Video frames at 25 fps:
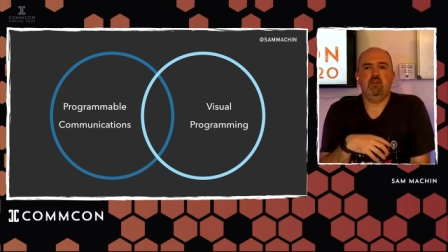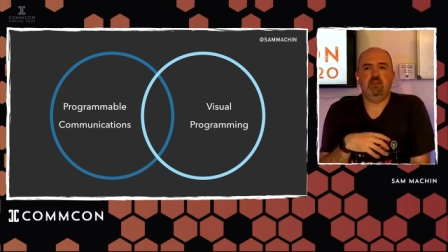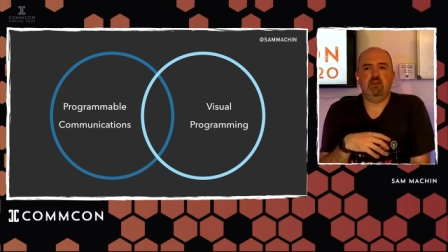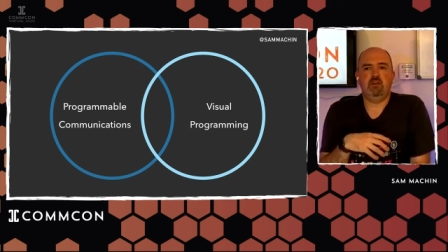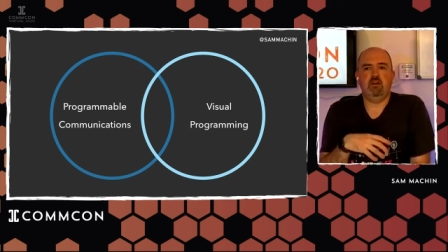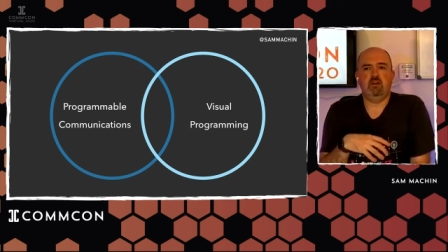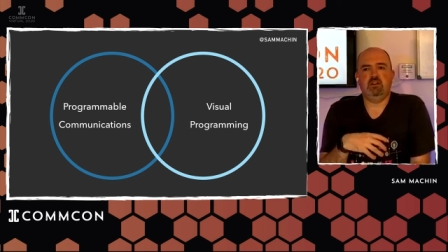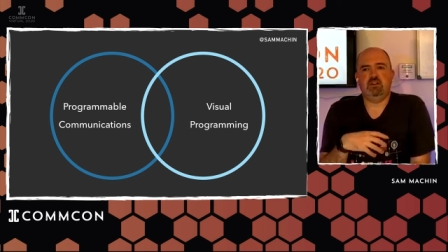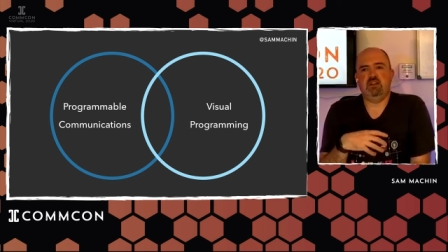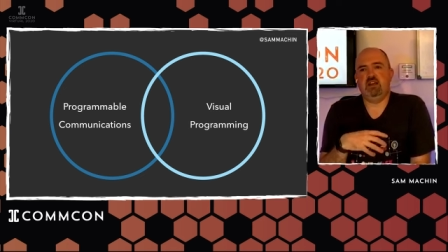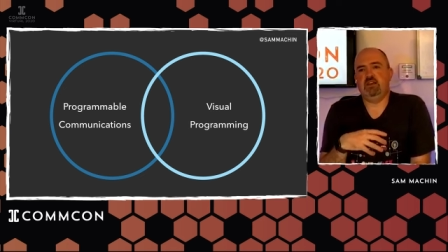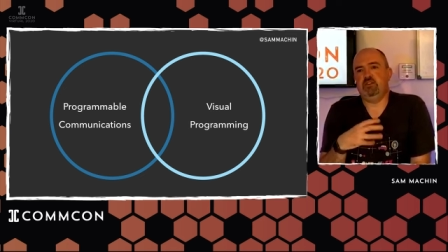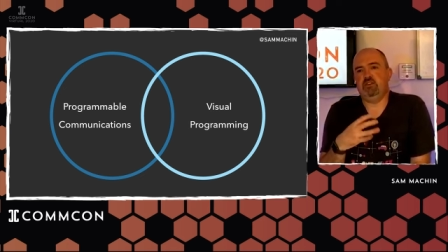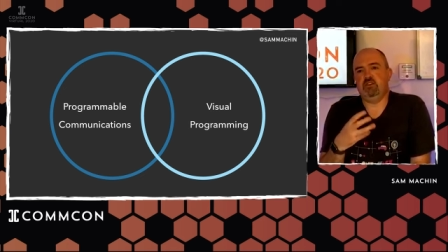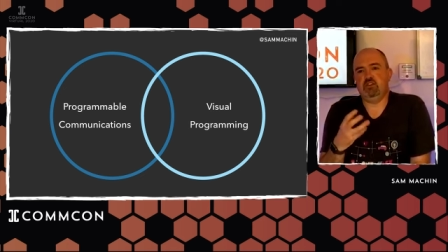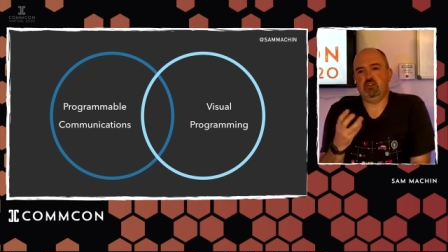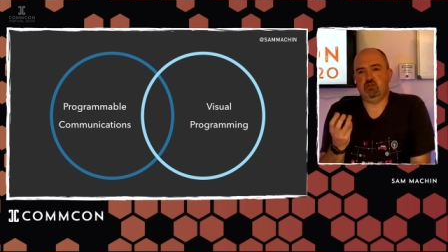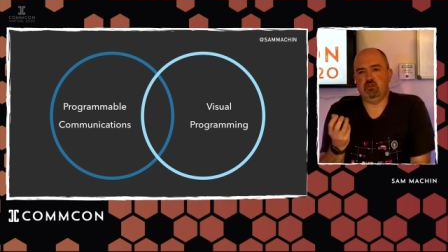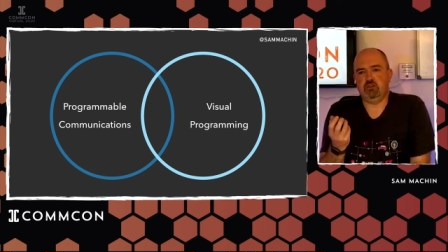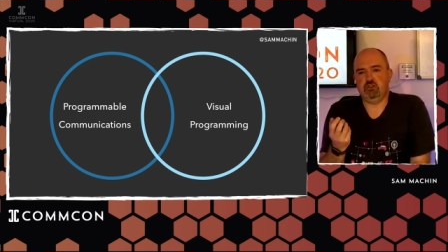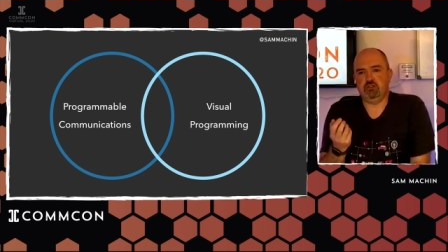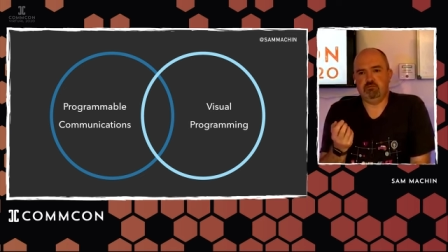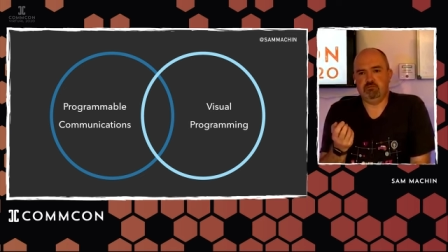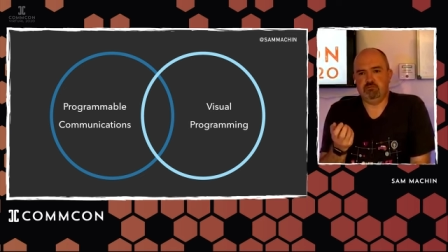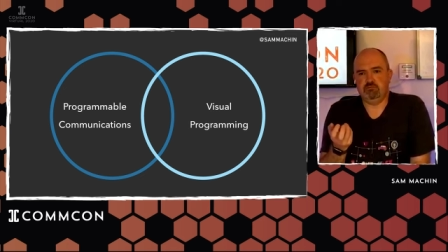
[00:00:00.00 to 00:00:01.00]
The idea that
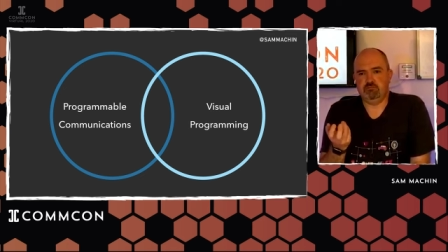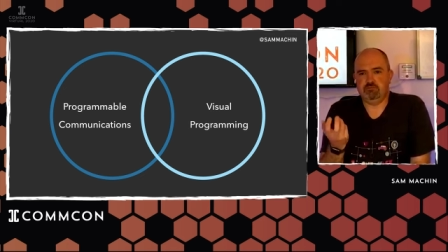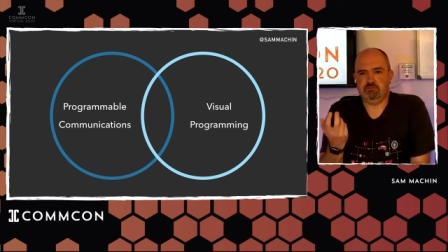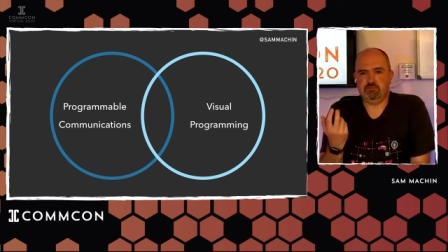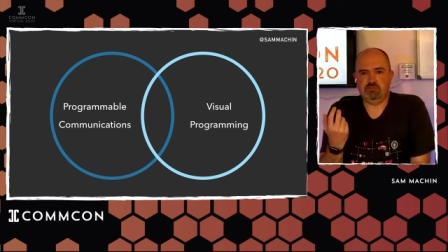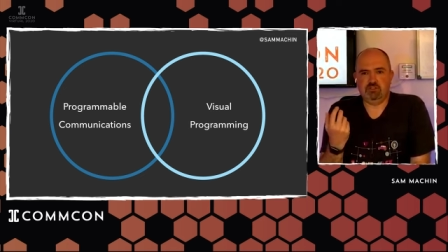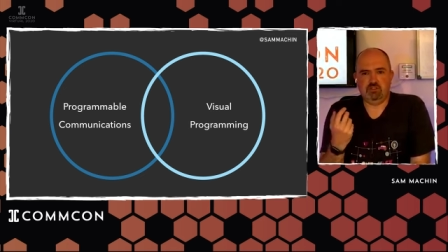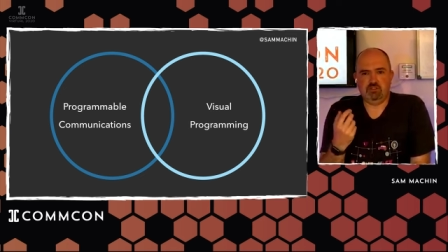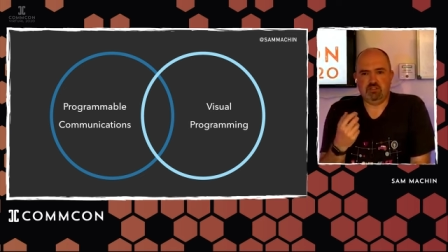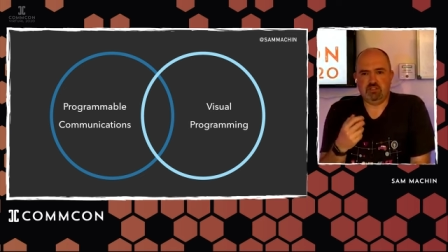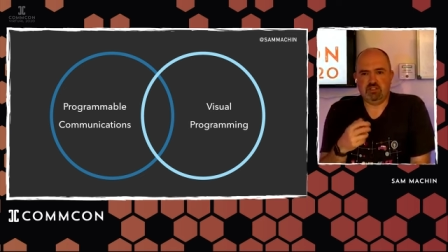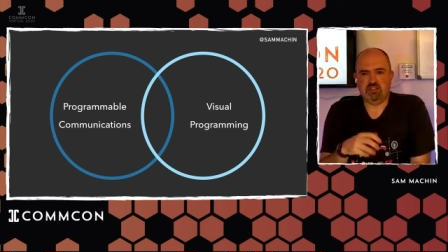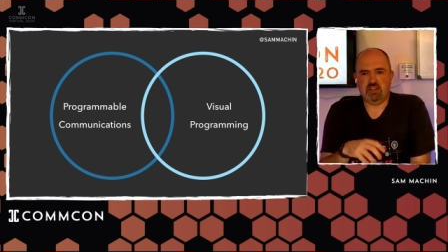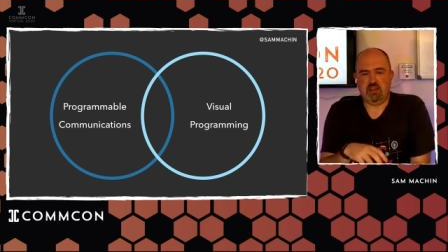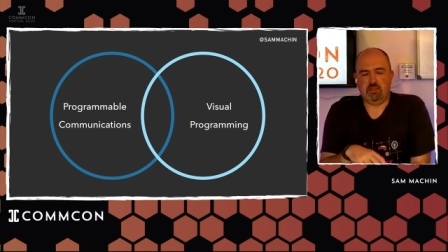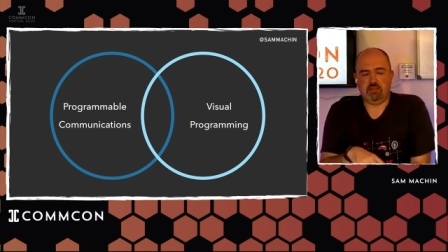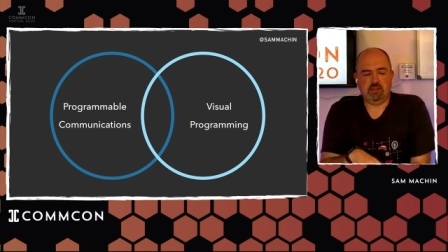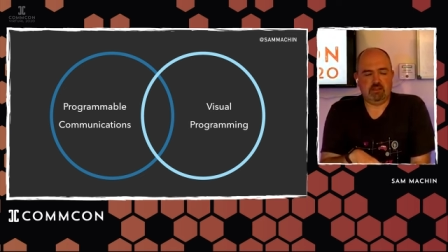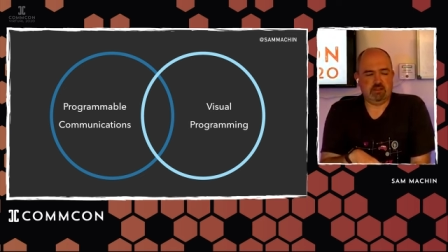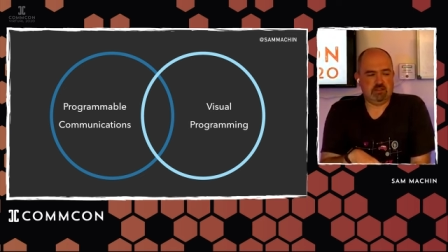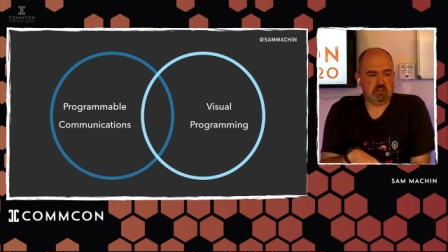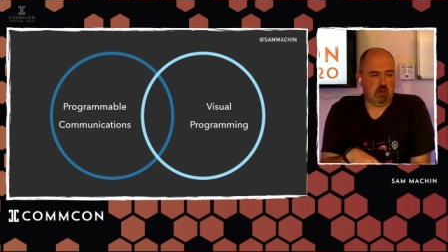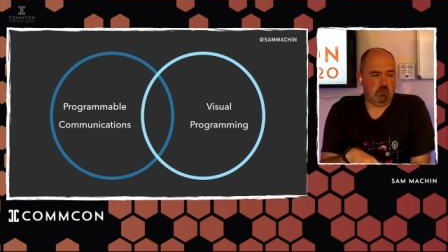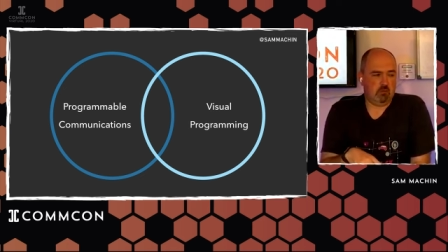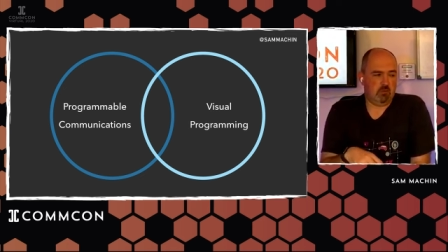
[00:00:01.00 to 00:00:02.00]
you can
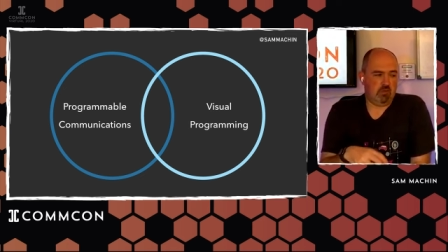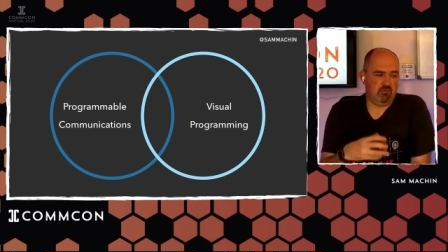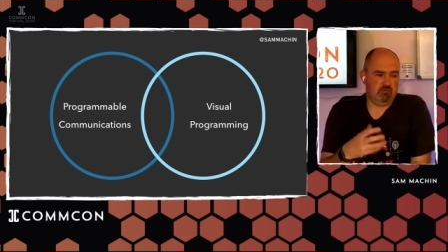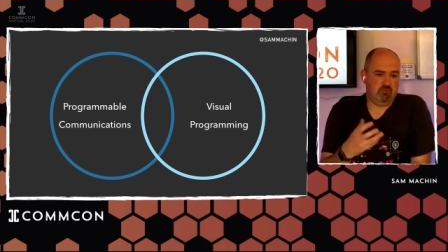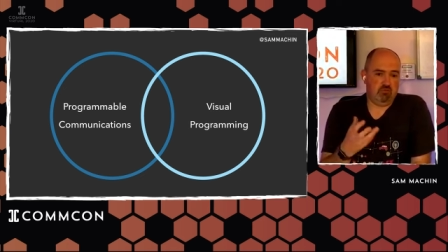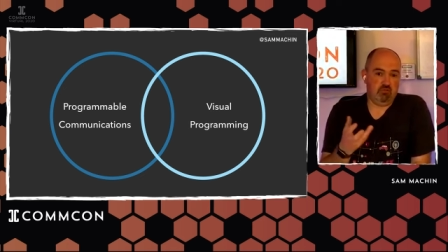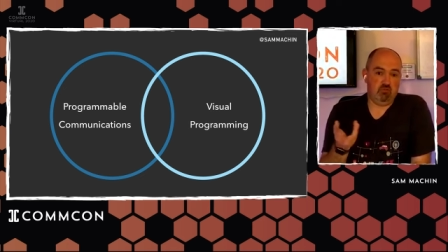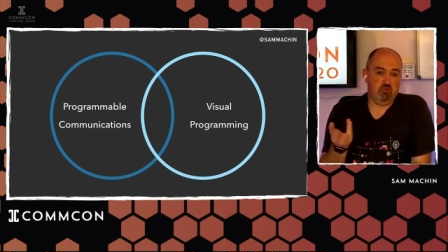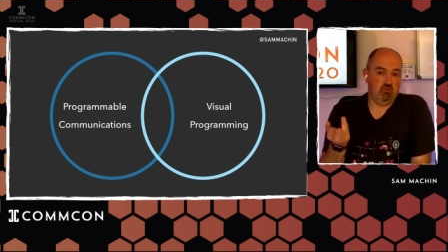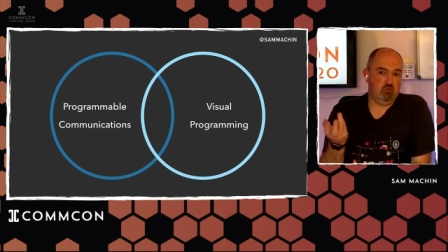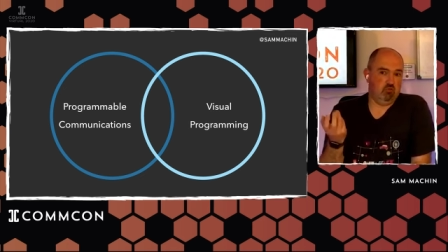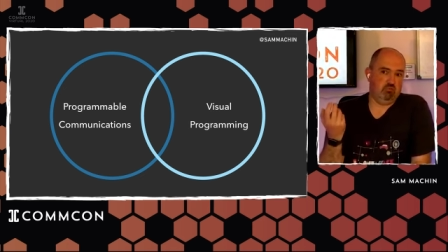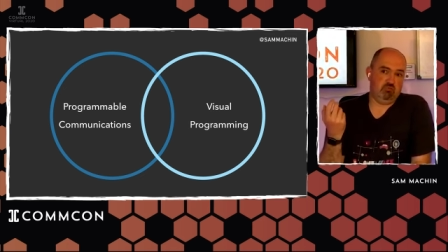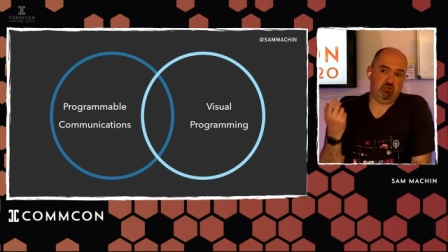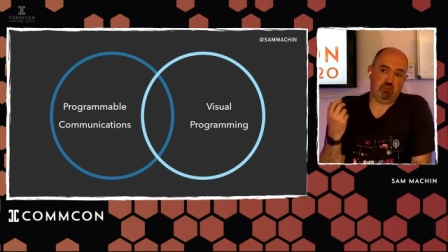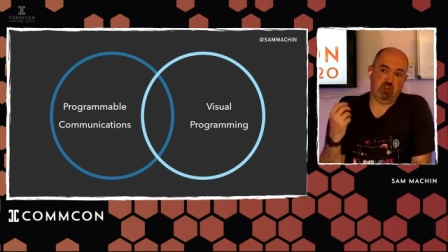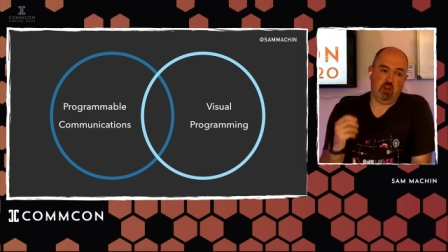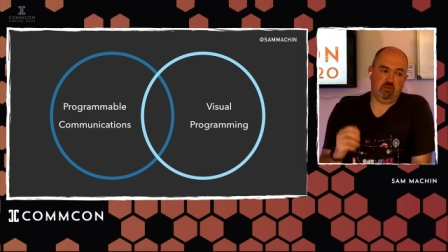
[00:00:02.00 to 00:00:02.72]
set things up through